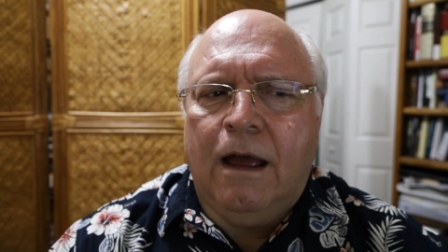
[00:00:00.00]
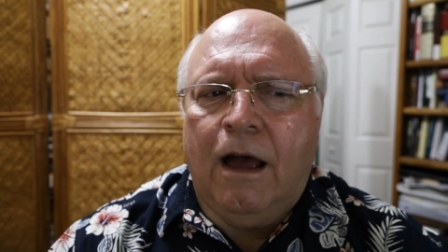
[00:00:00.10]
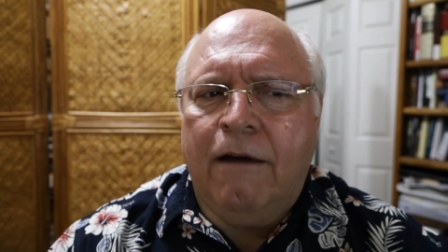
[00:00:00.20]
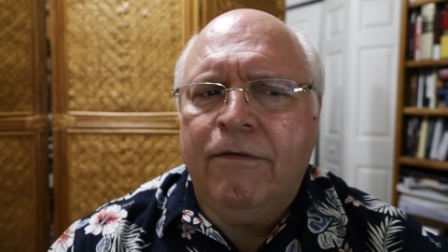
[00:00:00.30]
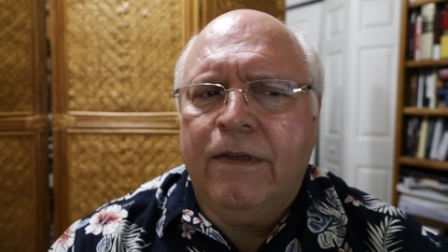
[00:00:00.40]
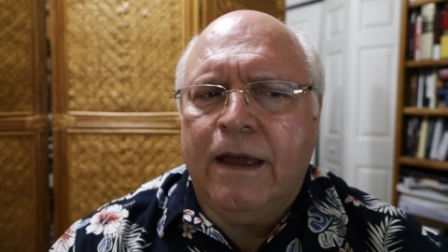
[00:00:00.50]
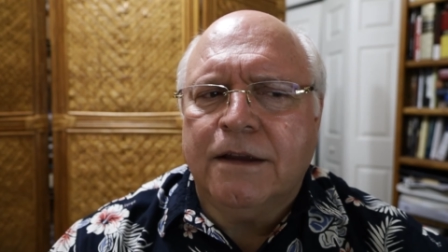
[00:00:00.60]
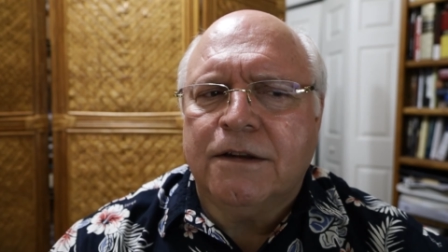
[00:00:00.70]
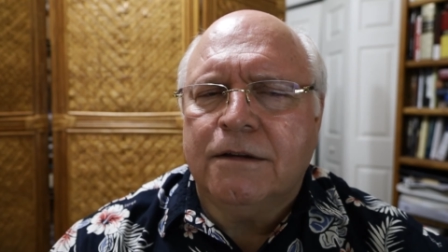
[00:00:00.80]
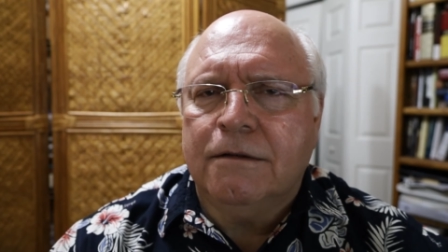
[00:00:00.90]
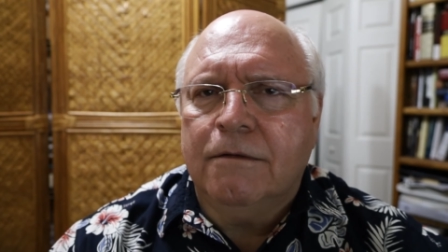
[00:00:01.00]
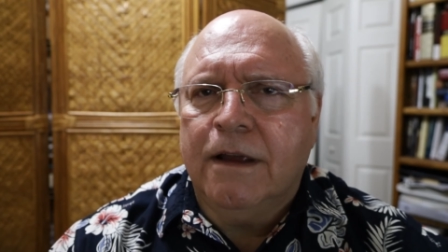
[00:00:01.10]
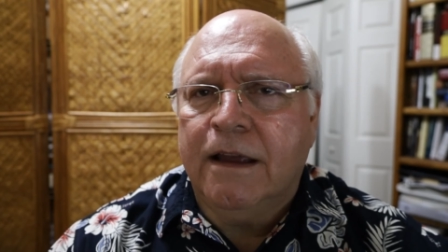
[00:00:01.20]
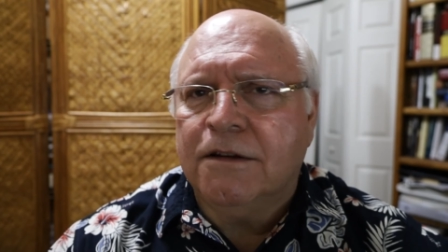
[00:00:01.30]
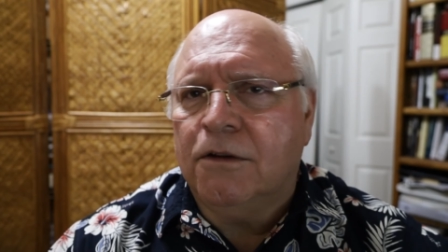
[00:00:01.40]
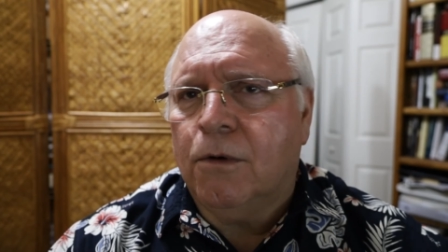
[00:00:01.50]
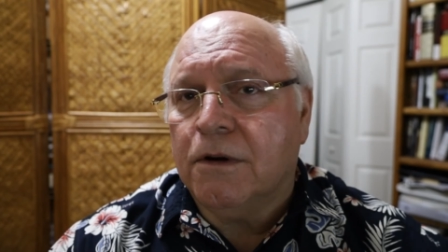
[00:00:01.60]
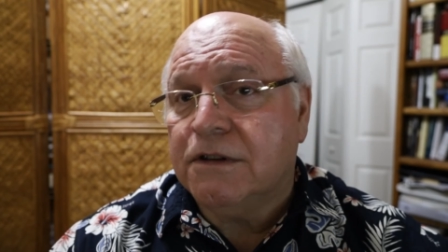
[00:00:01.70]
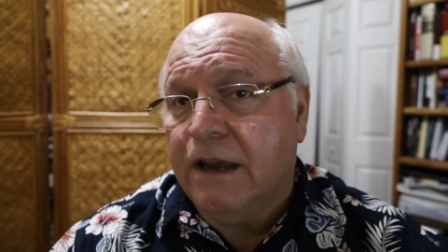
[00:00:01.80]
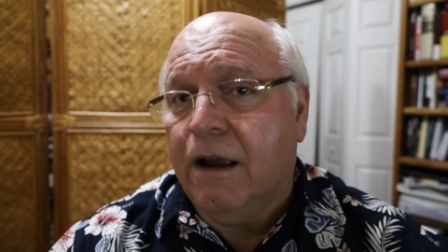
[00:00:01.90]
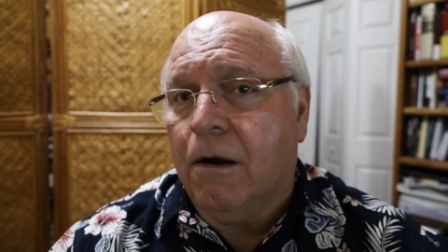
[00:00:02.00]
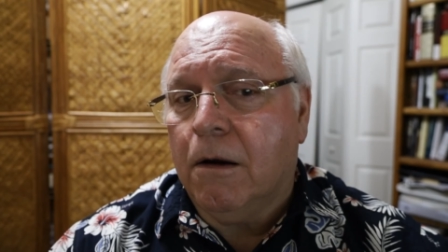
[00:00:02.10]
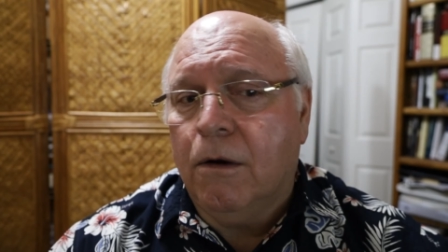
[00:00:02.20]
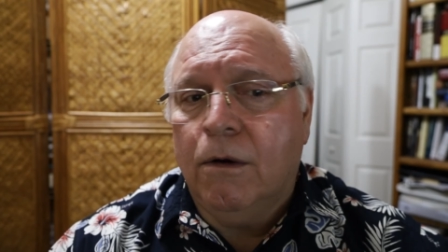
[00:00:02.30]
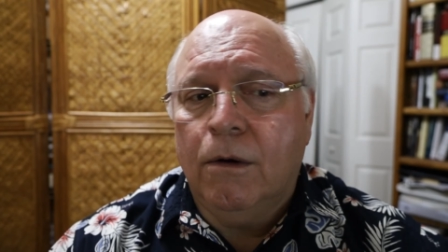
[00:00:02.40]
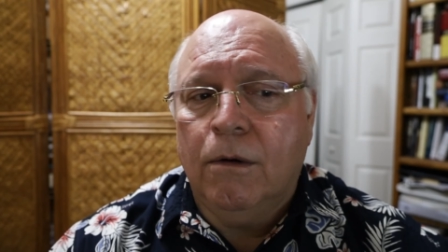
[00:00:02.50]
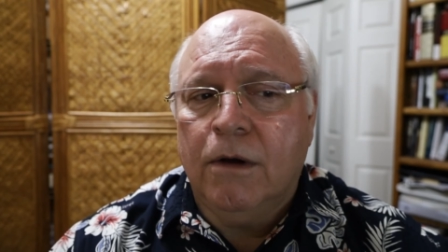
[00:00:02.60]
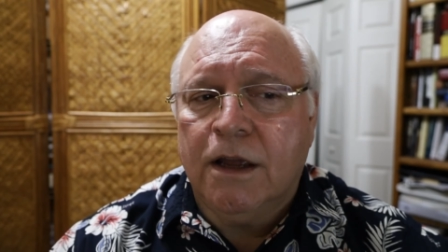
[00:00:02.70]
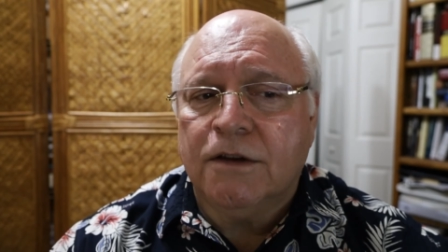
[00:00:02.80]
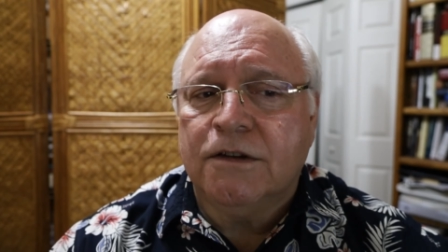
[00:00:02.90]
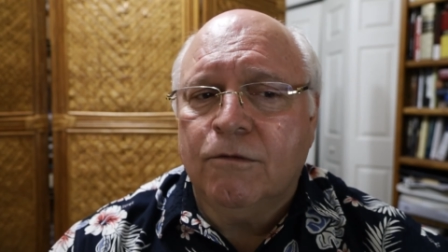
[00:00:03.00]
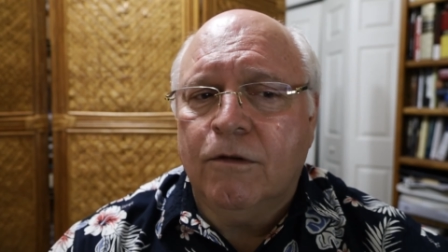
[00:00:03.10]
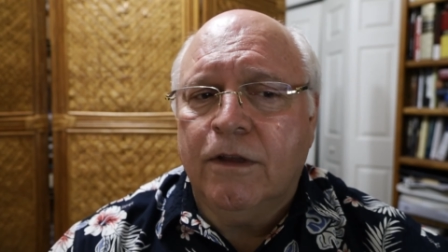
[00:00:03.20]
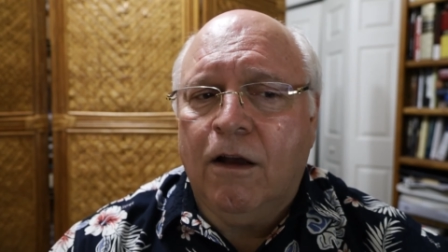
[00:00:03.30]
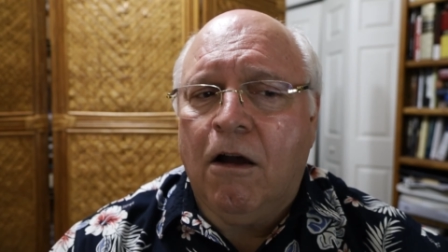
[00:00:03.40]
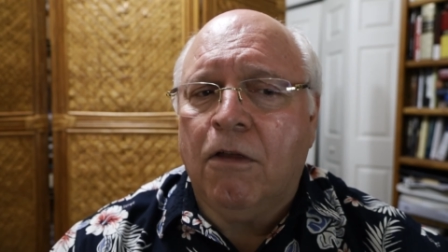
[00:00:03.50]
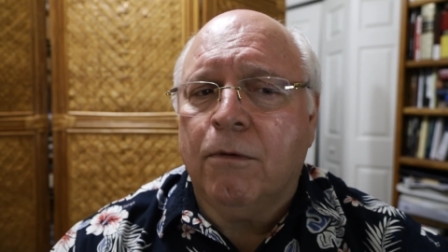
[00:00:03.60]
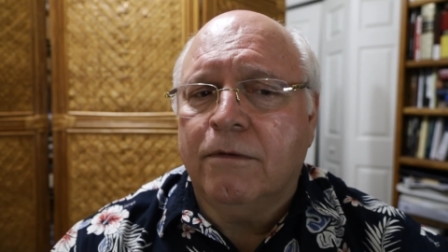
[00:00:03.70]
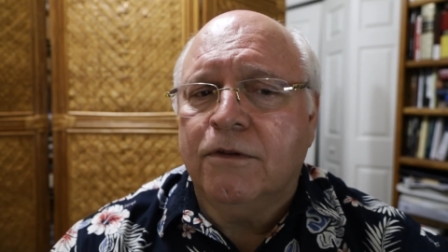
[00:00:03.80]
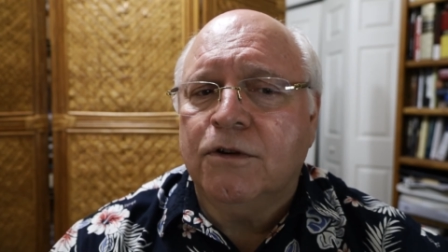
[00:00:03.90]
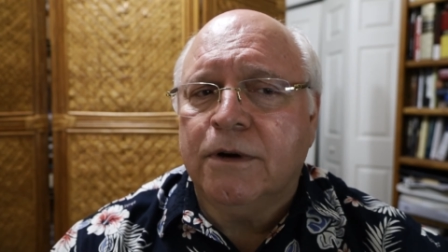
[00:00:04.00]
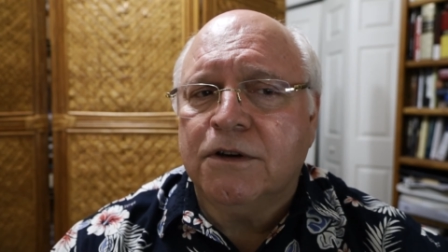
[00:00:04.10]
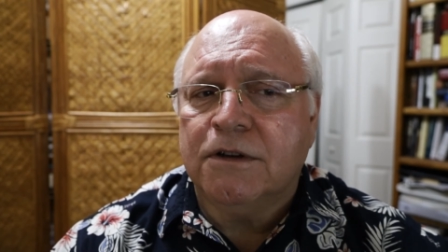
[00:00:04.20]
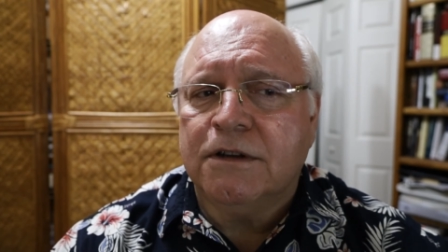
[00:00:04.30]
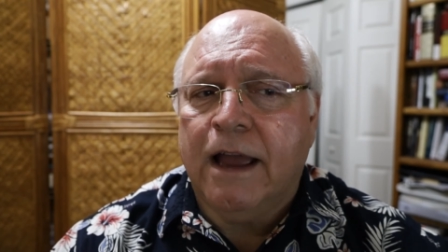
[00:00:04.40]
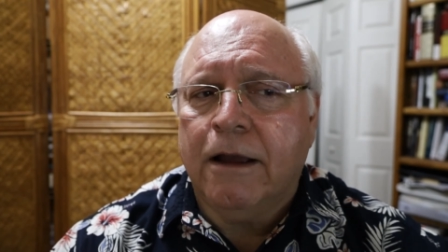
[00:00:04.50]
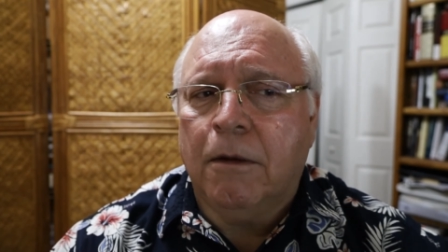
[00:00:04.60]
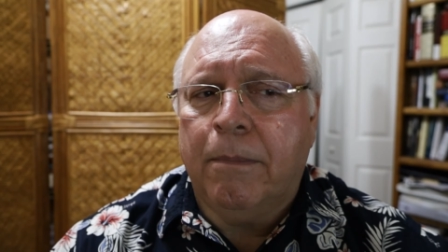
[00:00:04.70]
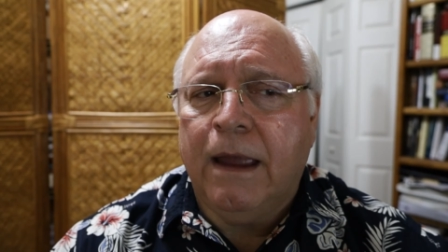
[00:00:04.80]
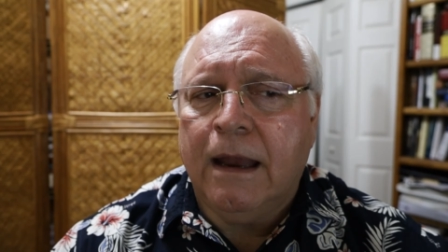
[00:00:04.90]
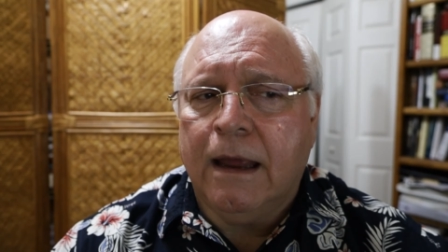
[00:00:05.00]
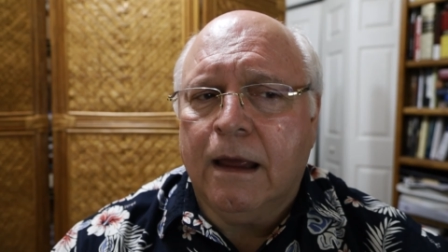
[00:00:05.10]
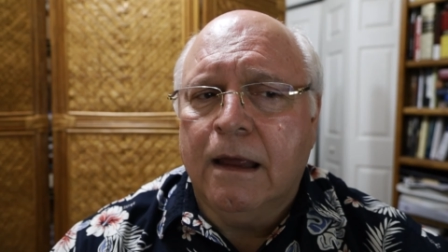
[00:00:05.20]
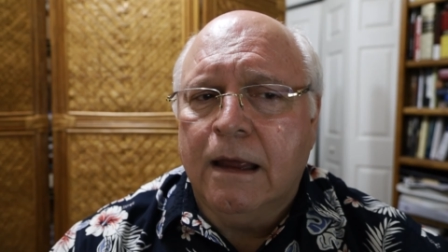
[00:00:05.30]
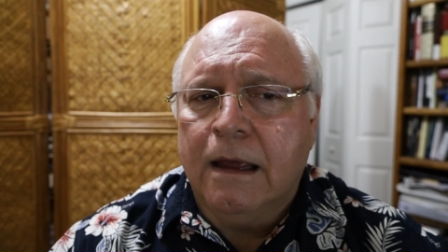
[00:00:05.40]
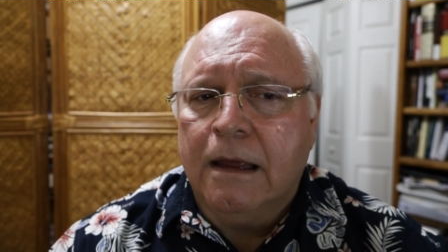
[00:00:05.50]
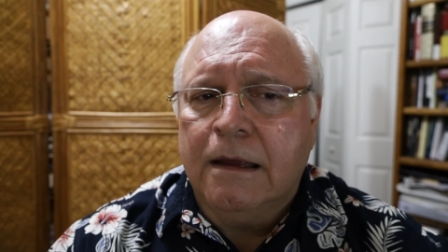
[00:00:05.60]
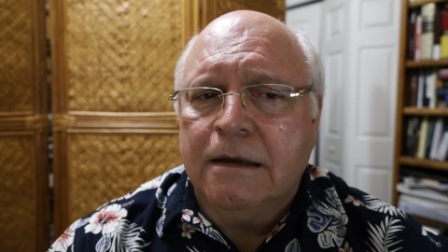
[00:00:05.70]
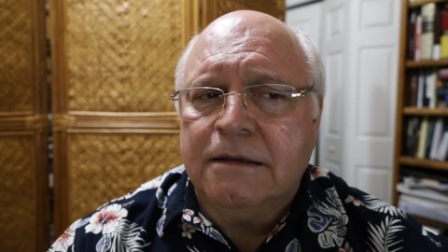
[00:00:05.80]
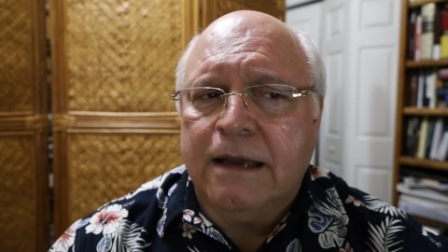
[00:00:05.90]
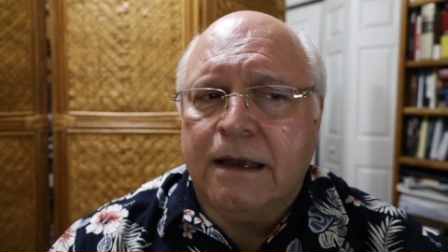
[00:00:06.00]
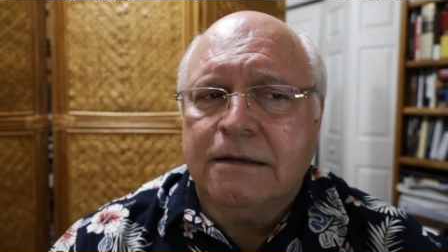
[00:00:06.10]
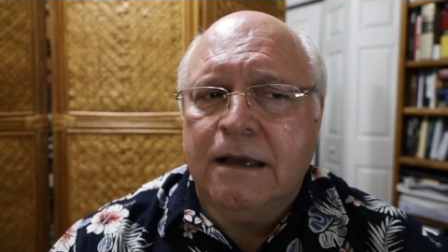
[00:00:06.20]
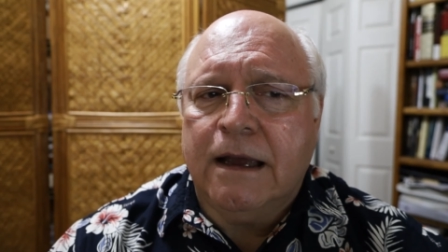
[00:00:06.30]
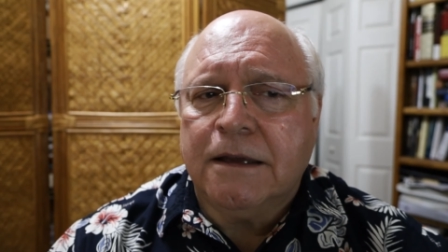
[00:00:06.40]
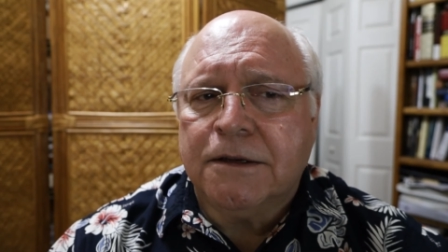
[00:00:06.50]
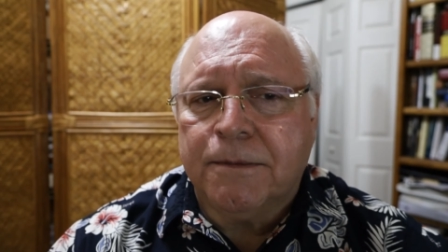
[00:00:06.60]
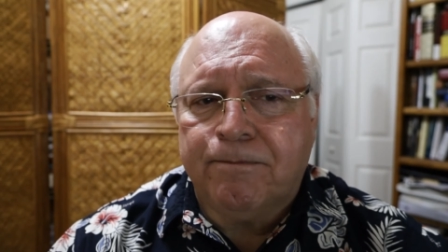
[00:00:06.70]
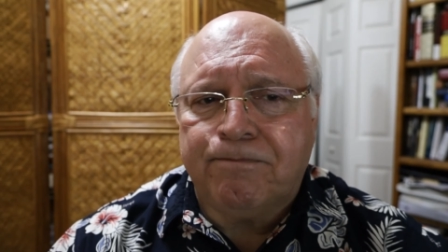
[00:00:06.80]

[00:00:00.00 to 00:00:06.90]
of this, Isidore Singer, who is the author of the Jewish Encyclopedia, says this